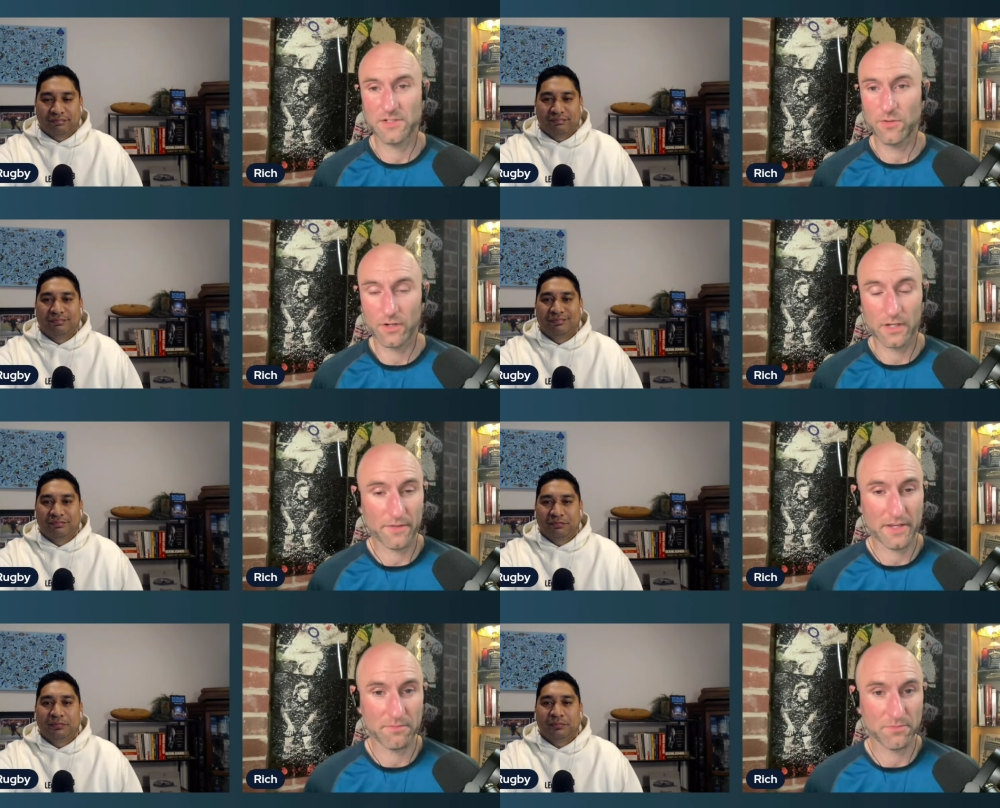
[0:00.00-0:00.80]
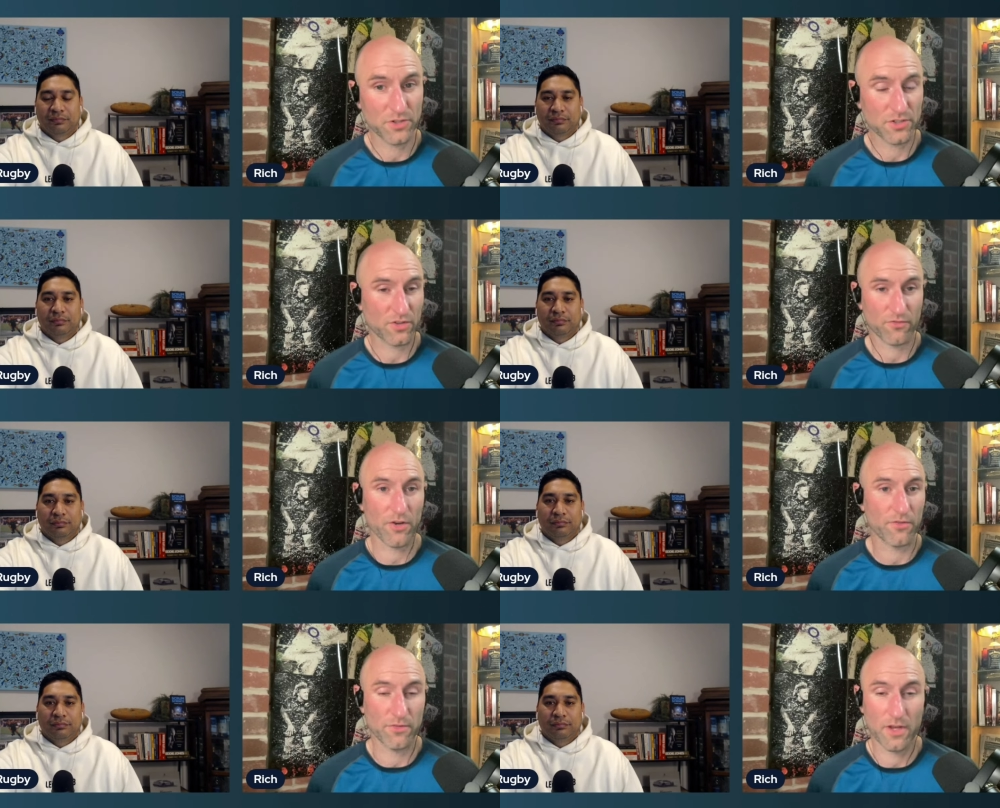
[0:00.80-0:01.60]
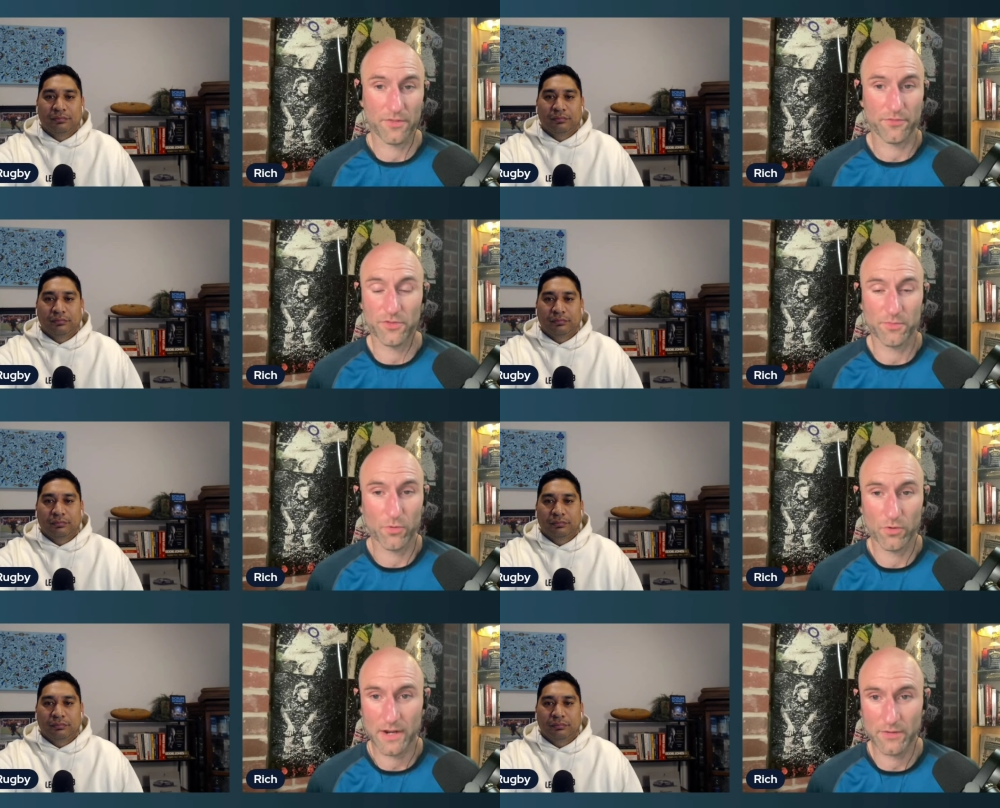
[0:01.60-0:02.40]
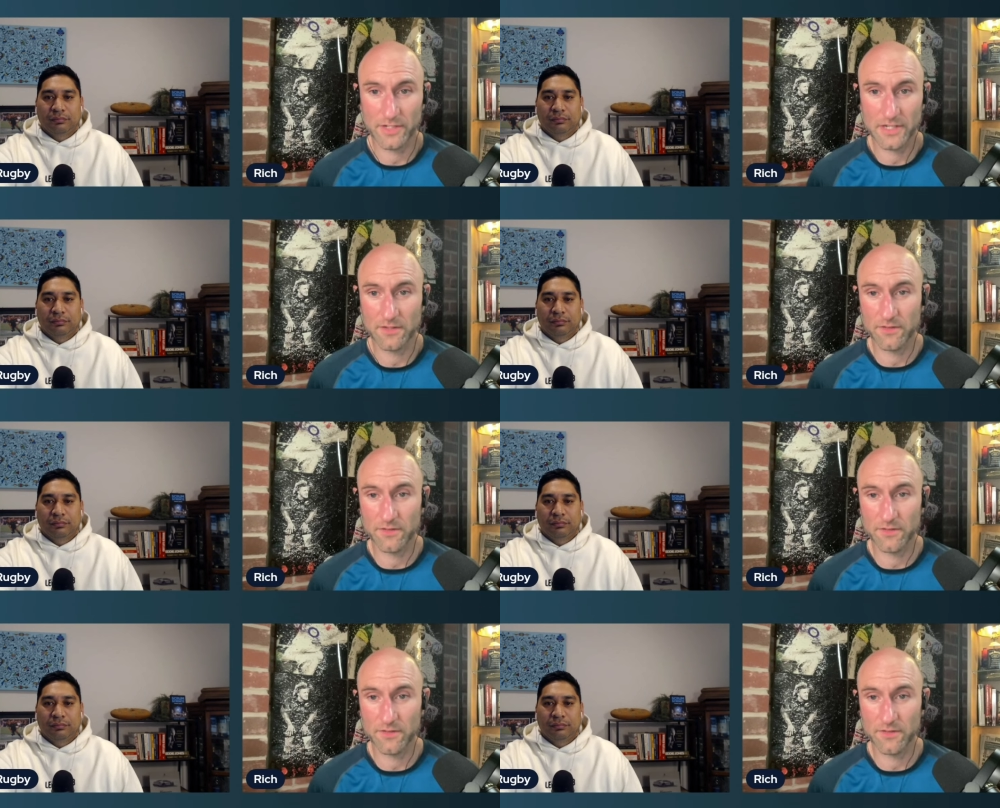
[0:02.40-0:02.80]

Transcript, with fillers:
Speaker 1: not like they just throw uh, threw the ball around either.